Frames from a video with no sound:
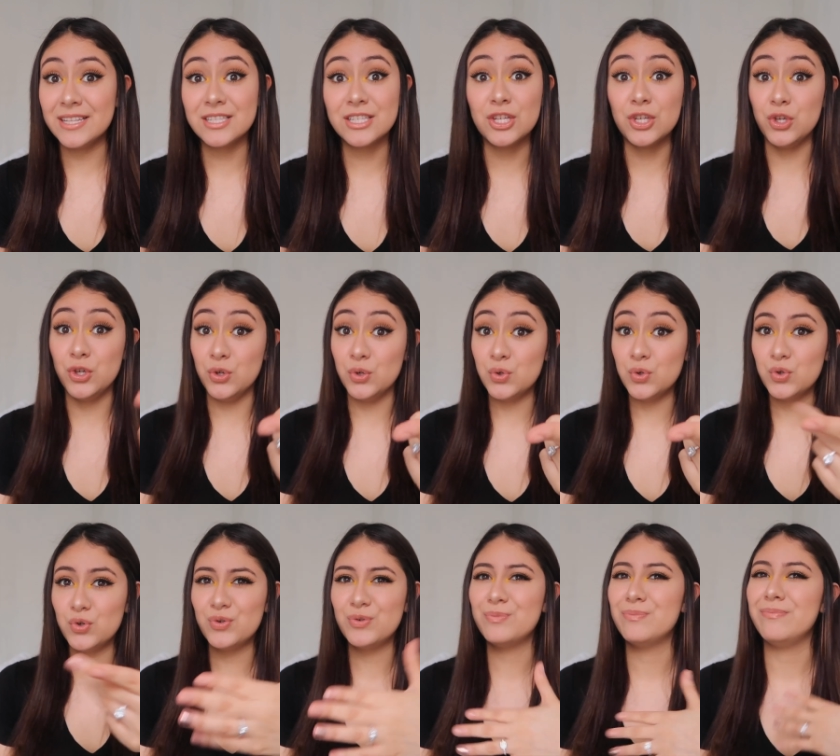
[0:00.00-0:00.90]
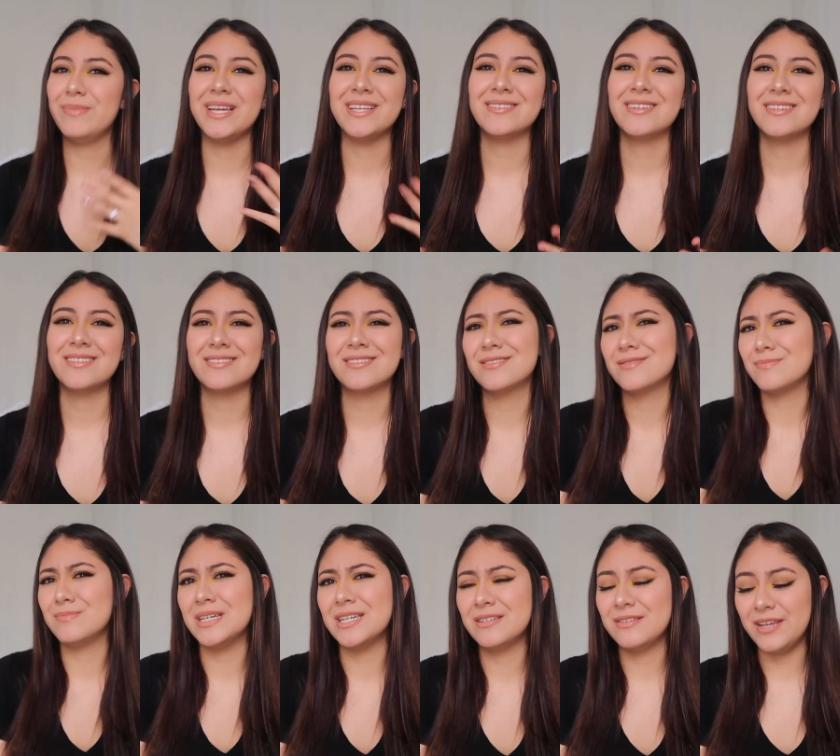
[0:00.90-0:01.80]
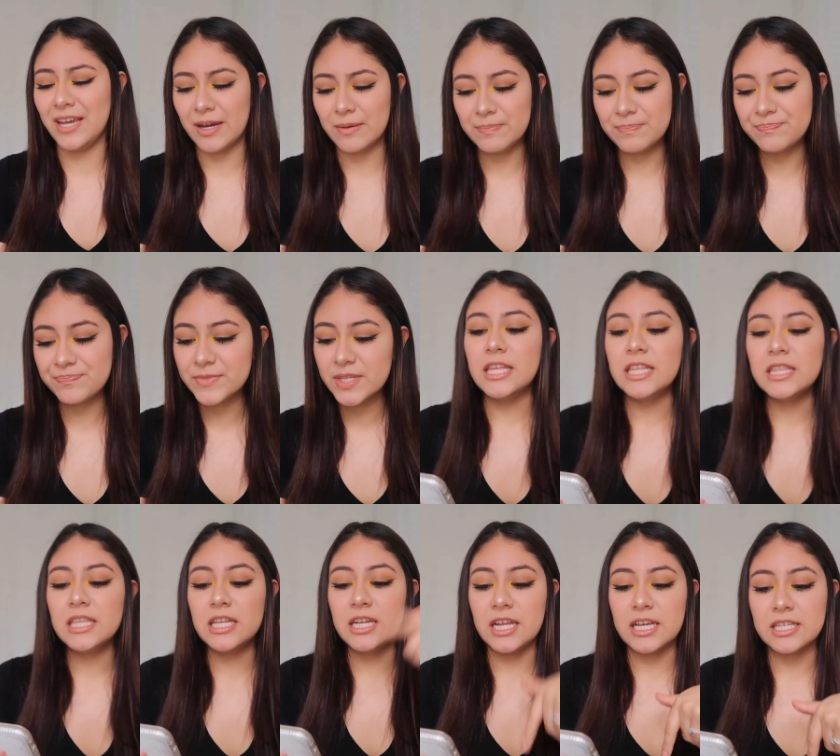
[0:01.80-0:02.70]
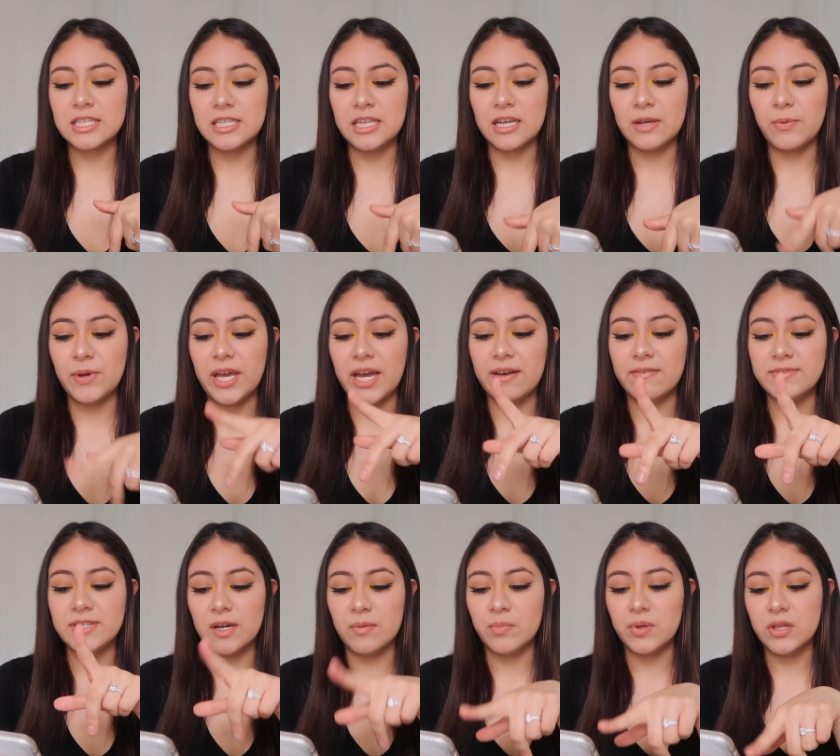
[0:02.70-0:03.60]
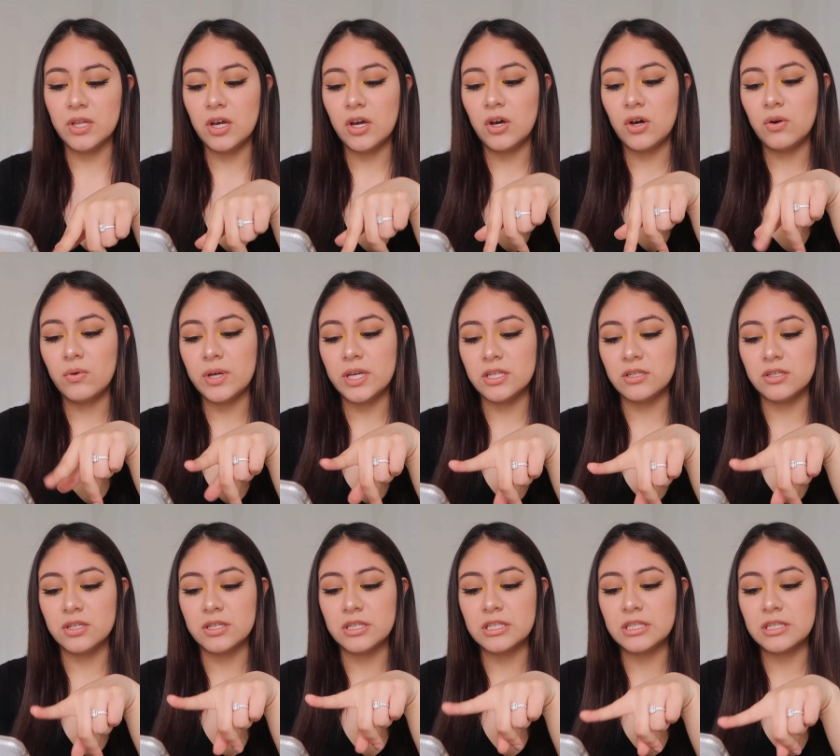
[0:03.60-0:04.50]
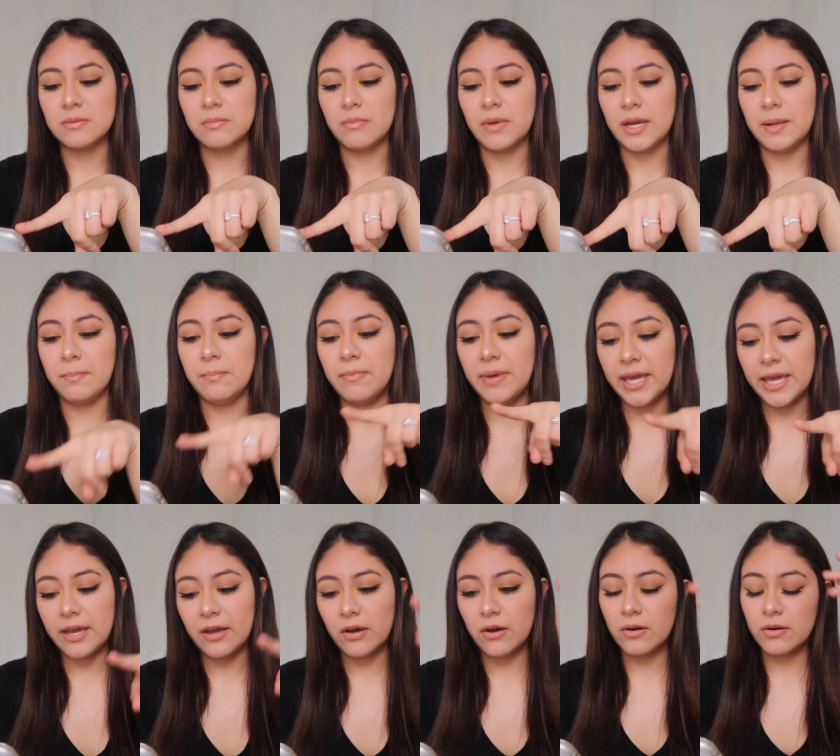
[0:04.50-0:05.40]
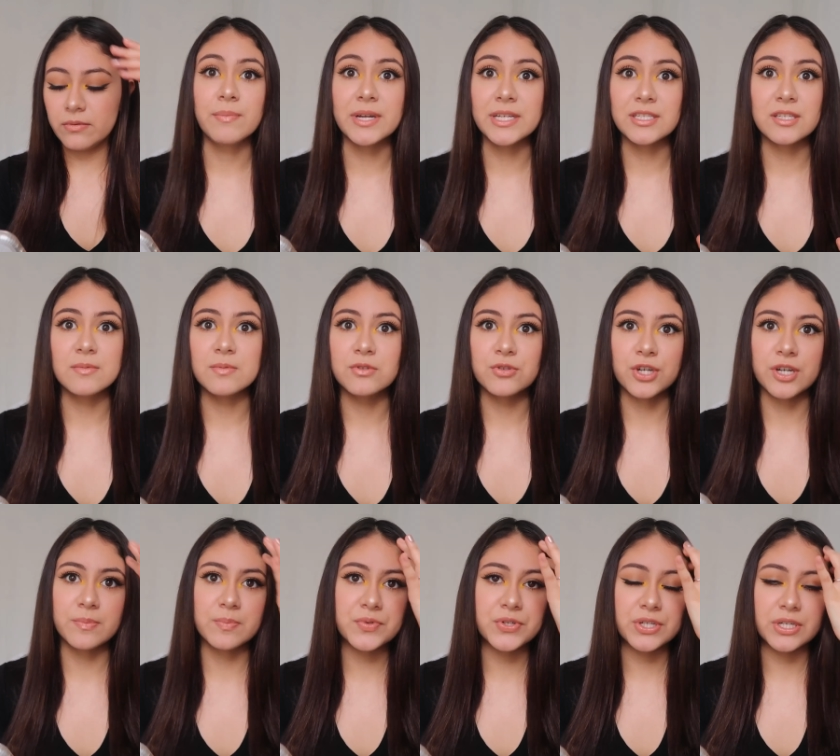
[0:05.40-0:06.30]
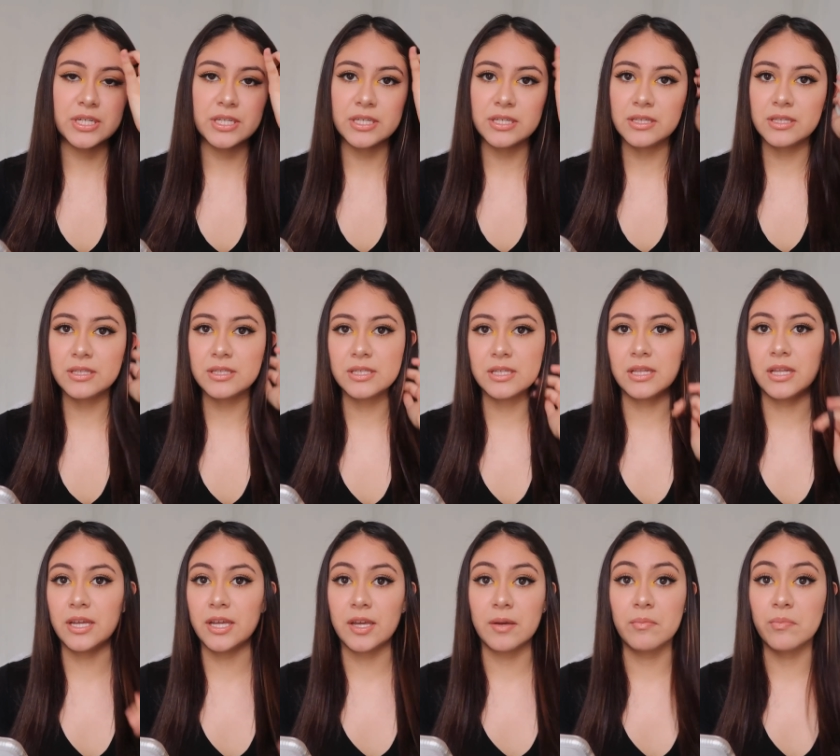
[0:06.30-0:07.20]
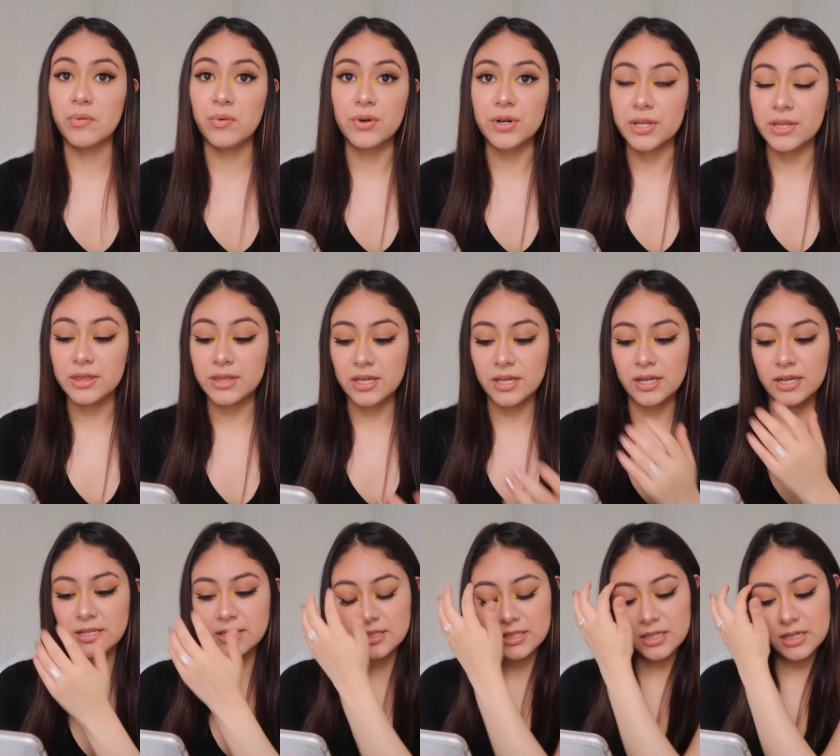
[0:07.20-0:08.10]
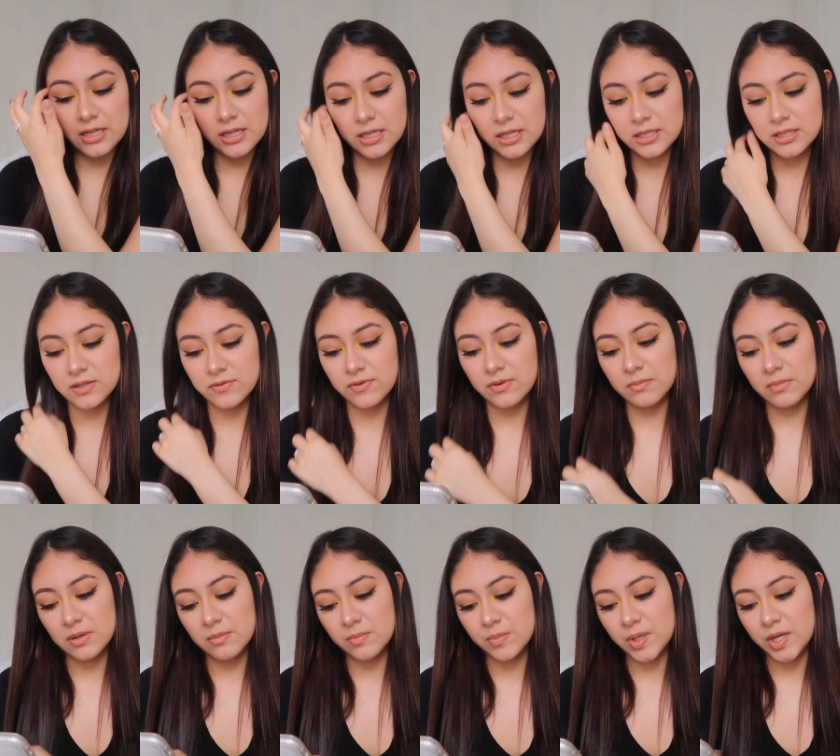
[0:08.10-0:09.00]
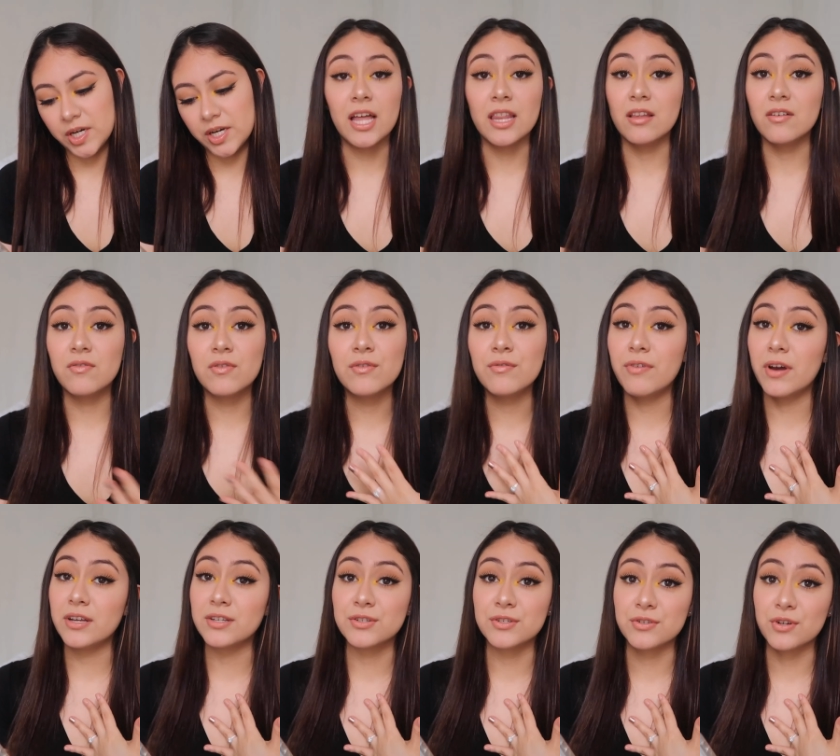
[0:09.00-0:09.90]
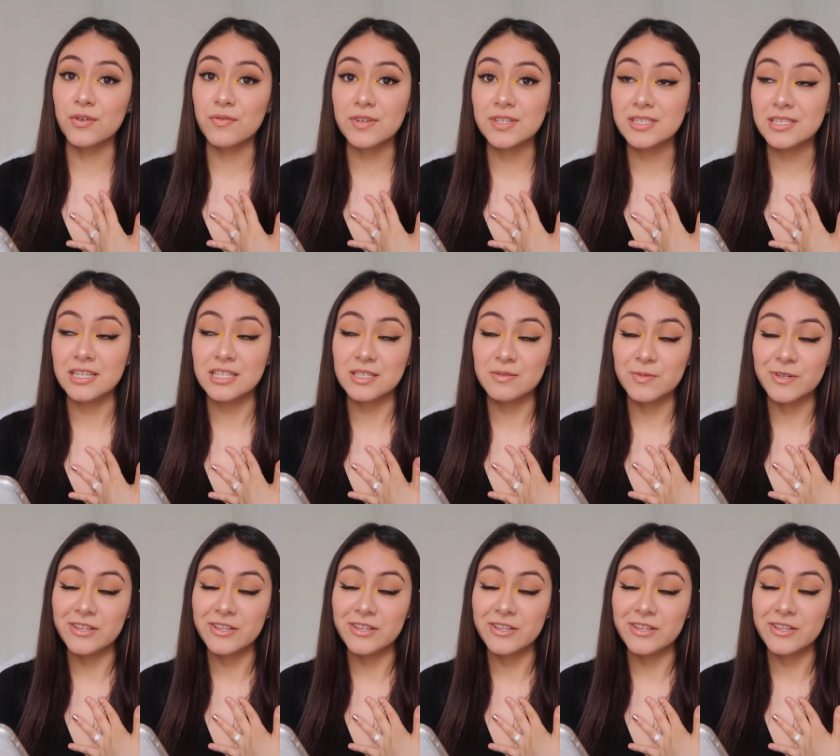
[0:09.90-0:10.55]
you, makes sense, but yeah. Then the next thing we have down below is just my mail, my subscriptions, and like important things that I need to remember. I love when Fashion Nova sends me